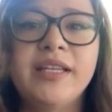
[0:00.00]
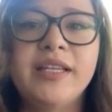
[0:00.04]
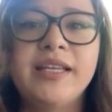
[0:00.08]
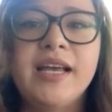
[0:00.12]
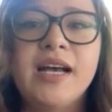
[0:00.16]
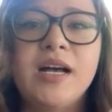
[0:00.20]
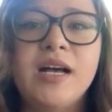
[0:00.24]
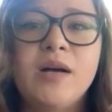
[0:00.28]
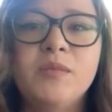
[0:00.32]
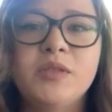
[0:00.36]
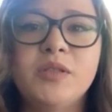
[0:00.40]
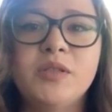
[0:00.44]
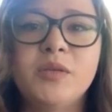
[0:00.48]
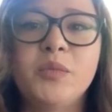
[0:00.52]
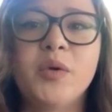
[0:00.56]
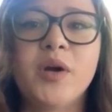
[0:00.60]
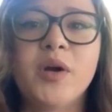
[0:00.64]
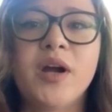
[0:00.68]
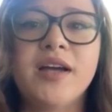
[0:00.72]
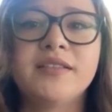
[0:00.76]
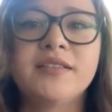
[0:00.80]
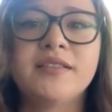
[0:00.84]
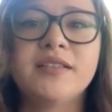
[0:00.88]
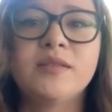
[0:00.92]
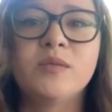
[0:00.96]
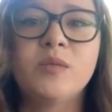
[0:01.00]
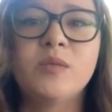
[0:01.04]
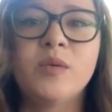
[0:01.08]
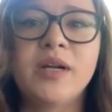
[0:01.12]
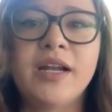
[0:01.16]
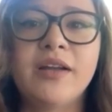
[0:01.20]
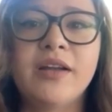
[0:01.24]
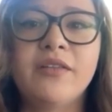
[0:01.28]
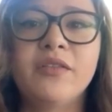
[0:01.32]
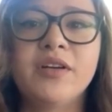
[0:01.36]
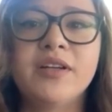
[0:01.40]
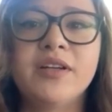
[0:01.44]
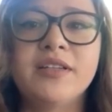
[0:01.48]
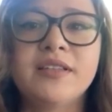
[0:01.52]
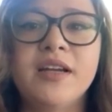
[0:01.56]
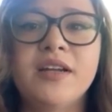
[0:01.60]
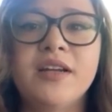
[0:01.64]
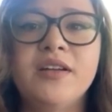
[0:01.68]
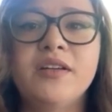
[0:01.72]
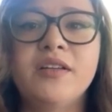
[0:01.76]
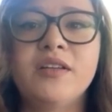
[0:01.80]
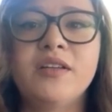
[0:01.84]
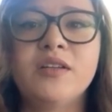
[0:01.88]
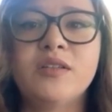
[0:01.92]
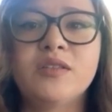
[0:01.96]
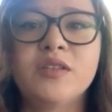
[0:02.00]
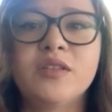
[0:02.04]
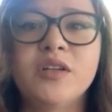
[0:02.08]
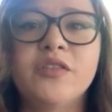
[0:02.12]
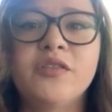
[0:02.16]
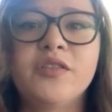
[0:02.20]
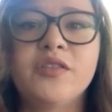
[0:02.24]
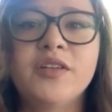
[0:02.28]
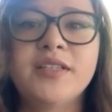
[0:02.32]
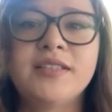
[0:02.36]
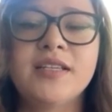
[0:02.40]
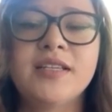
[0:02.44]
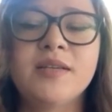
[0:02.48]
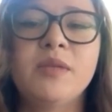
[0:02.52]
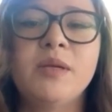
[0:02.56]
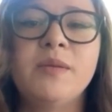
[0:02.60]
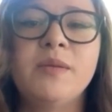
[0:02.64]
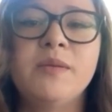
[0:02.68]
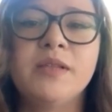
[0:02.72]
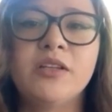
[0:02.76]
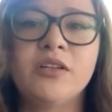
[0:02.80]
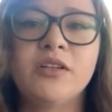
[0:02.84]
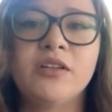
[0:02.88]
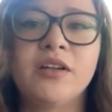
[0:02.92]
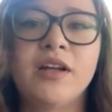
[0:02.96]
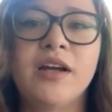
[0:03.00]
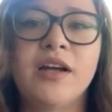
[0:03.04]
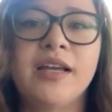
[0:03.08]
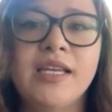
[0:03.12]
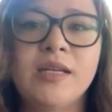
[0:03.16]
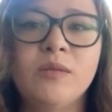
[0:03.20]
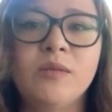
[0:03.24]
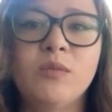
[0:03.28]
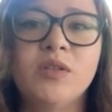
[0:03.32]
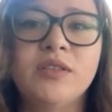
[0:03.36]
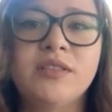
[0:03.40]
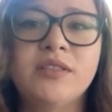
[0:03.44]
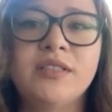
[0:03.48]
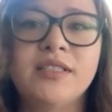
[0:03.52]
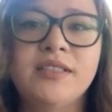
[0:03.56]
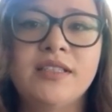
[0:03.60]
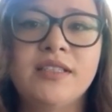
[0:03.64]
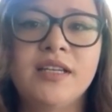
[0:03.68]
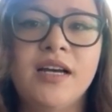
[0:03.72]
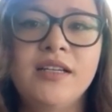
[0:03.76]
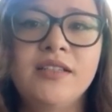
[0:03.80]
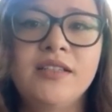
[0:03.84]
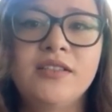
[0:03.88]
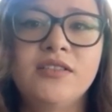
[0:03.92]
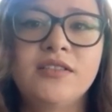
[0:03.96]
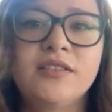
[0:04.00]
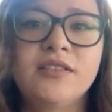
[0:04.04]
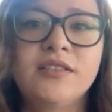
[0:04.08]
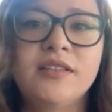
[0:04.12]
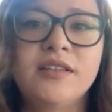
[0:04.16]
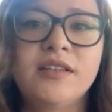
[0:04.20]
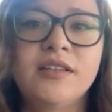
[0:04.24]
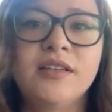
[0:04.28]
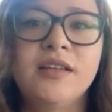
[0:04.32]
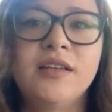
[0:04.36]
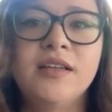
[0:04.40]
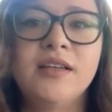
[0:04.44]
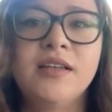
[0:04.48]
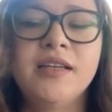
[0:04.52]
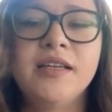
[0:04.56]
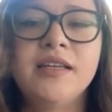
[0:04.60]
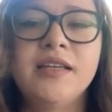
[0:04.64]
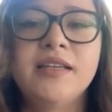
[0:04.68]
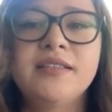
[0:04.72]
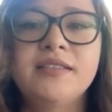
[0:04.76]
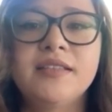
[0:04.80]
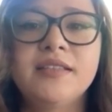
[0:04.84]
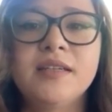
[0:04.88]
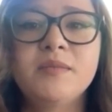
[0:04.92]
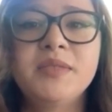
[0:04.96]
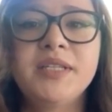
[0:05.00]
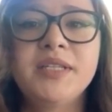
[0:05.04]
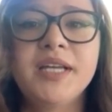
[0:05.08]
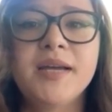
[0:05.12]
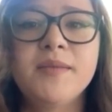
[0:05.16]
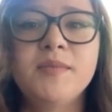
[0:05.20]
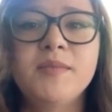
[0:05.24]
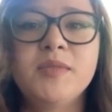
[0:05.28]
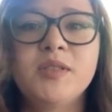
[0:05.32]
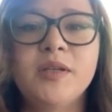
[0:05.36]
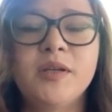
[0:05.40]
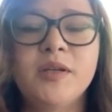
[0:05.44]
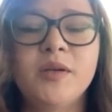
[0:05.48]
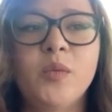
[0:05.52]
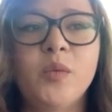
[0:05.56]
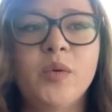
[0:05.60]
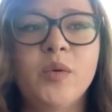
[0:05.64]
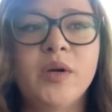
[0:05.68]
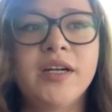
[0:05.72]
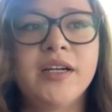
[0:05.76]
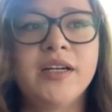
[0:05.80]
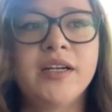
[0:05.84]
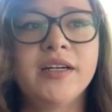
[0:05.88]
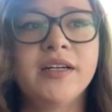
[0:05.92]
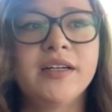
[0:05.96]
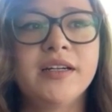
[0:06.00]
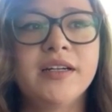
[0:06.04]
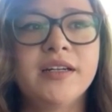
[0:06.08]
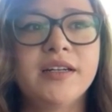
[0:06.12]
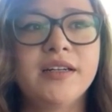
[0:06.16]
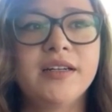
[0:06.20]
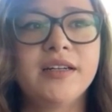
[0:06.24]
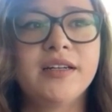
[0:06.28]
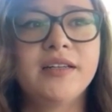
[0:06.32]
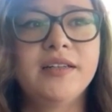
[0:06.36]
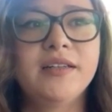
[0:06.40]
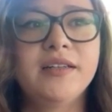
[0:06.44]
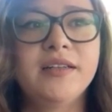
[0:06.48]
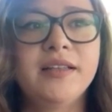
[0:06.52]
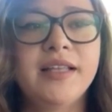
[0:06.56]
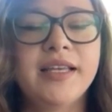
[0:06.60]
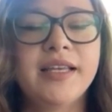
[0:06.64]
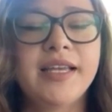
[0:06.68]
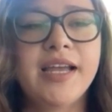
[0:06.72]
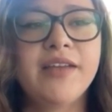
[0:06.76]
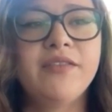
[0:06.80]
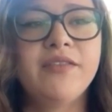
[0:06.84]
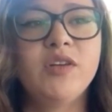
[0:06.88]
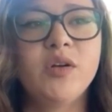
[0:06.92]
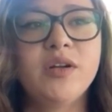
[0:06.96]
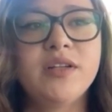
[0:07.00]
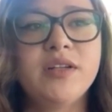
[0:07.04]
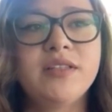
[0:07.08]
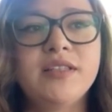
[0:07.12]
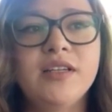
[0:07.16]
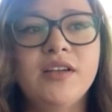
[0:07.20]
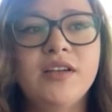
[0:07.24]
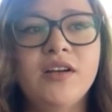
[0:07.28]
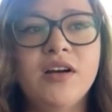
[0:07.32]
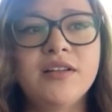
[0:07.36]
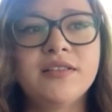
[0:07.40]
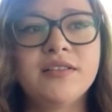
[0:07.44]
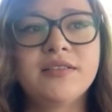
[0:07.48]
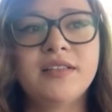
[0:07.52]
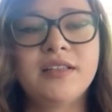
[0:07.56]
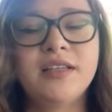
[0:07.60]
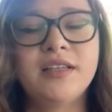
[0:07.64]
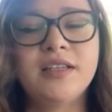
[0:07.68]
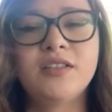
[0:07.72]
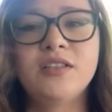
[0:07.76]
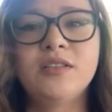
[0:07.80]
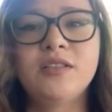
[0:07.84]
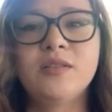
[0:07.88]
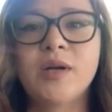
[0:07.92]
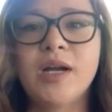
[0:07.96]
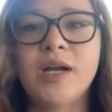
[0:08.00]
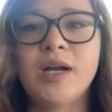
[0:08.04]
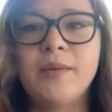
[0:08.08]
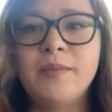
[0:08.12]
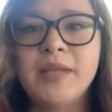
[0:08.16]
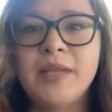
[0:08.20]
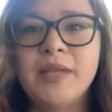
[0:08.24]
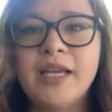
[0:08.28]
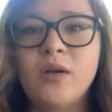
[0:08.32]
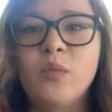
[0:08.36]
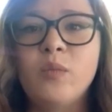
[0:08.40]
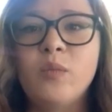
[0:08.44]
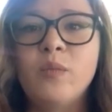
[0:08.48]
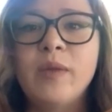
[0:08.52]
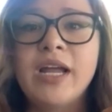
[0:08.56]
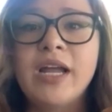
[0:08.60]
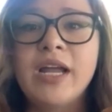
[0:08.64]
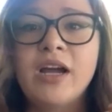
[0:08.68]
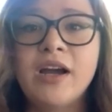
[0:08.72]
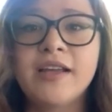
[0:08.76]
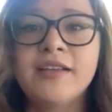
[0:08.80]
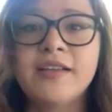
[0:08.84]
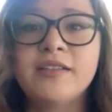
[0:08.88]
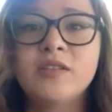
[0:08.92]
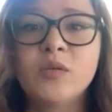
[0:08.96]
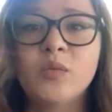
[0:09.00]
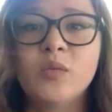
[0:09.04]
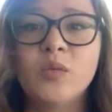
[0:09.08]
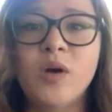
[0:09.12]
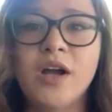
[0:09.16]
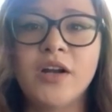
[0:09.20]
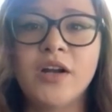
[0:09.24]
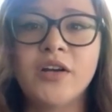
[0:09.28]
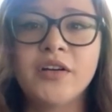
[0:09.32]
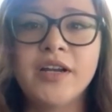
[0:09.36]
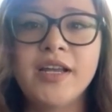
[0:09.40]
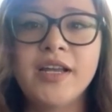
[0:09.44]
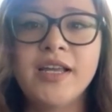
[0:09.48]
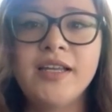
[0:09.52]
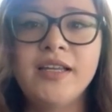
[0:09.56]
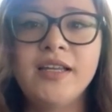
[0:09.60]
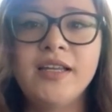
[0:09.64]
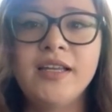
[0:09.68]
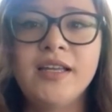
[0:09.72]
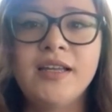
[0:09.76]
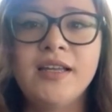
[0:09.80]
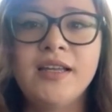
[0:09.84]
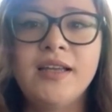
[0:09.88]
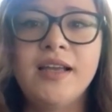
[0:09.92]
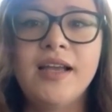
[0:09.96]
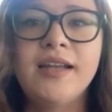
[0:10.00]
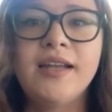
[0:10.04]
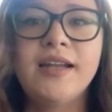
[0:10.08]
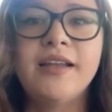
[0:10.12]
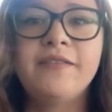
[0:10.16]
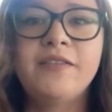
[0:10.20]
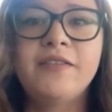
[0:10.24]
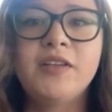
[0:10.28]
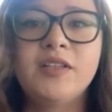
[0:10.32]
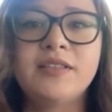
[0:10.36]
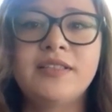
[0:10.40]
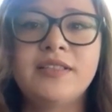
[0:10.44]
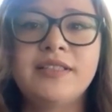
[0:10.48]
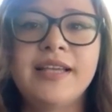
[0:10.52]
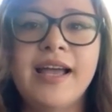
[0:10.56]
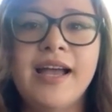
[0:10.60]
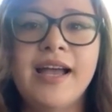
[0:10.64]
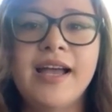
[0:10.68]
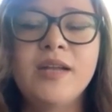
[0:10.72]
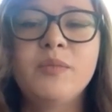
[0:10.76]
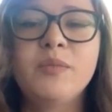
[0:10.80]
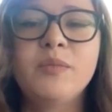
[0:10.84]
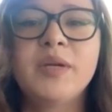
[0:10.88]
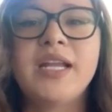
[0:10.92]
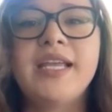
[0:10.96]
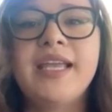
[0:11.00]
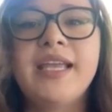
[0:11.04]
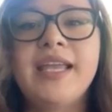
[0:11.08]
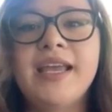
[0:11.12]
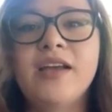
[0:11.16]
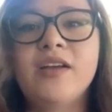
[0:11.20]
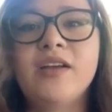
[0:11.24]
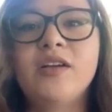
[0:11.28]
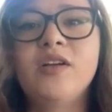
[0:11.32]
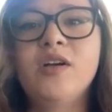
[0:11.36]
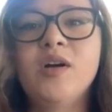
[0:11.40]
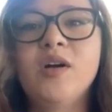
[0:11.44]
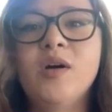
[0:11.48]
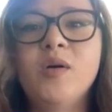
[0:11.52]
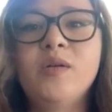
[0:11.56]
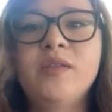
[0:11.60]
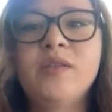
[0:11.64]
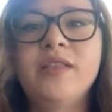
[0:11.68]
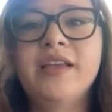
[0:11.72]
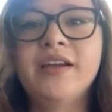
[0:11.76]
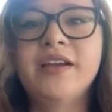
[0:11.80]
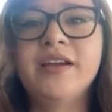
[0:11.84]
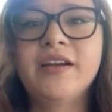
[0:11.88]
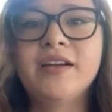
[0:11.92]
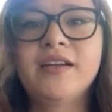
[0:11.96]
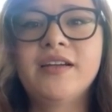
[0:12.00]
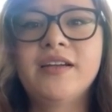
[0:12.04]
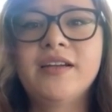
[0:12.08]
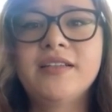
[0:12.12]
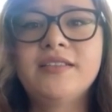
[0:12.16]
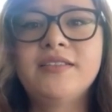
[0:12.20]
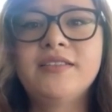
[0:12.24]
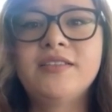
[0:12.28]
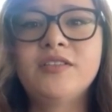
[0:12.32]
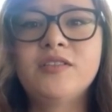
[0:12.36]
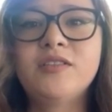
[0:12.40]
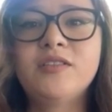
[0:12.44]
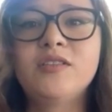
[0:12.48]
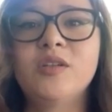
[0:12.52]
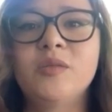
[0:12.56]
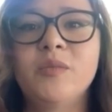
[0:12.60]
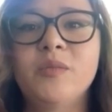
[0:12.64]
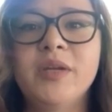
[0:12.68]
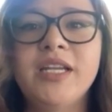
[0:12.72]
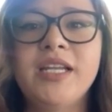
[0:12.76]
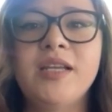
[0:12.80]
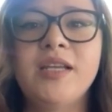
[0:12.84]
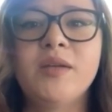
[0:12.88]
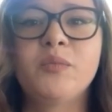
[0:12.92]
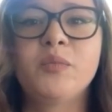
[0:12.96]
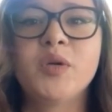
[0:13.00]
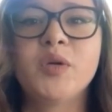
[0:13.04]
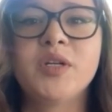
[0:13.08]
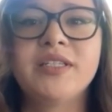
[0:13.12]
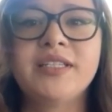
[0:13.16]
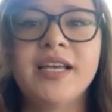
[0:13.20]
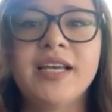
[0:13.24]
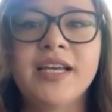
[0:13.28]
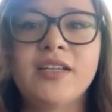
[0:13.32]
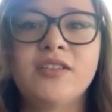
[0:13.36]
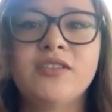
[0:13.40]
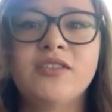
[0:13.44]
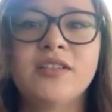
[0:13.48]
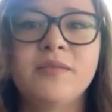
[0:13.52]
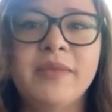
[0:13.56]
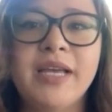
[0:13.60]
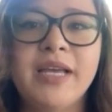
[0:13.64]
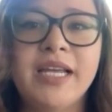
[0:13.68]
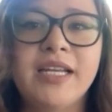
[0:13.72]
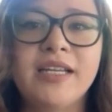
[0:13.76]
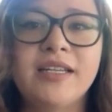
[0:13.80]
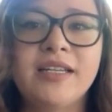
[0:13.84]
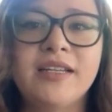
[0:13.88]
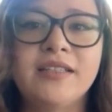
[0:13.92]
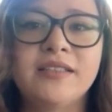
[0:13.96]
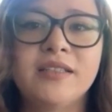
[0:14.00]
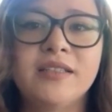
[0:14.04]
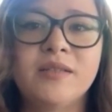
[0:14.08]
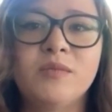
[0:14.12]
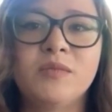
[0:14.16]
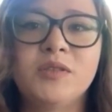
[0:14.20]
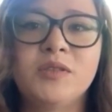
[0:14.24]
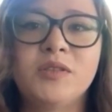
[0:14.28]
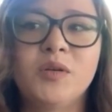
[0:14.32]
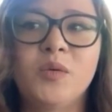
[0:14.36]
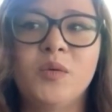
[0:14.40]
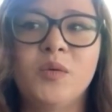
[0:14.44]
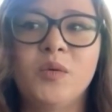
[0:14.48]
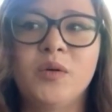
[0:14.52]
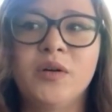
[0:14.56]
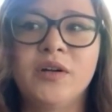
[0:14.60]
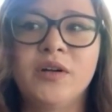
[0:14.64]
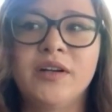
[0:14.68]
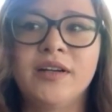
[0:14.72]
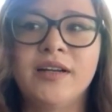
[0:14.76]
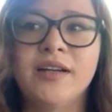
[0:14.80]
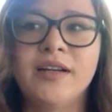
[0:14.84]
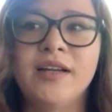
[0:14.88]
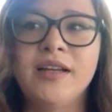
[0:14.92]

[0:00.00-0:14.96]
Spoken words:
help to process whatever is under the surface that maybe they're not able to touch. Because sometimes like I've noticed in constellations where I'm like, my eyes are watering and I feel sad, but I can't go there because there's so many protection mechanisms, or